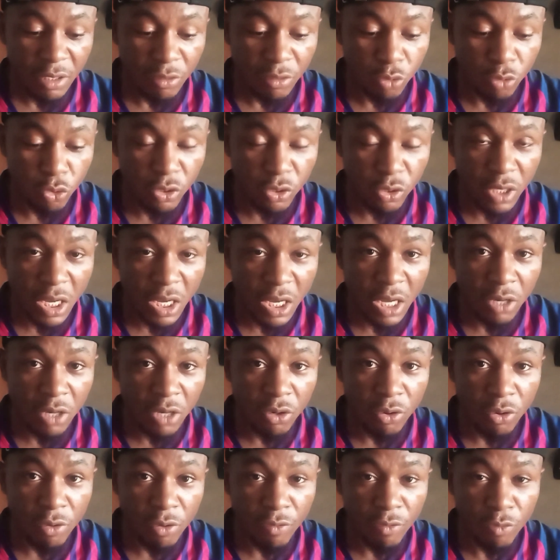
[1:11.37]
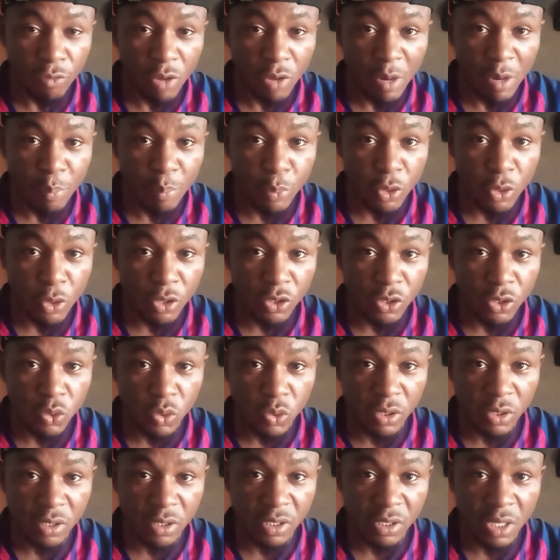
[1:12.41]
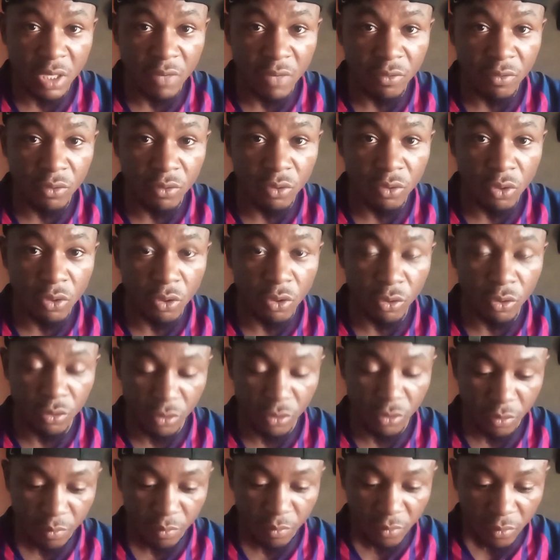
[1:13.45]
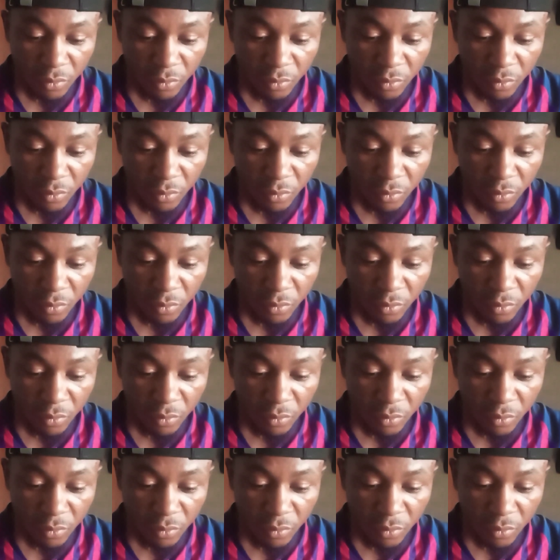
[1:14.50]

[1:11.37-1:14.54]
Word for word: total of 1.27 odds.